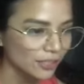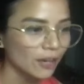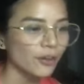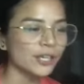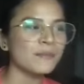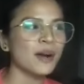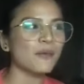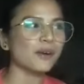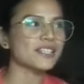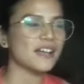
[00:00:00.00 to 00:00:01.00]
Nako, yung mga
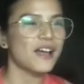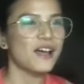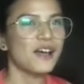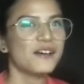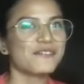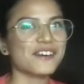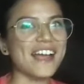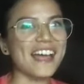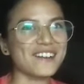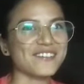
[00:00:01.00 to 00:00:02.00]
words na
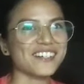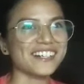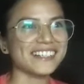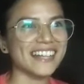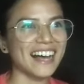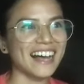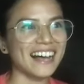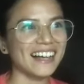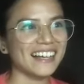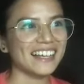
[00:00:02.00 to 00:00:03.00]
forever na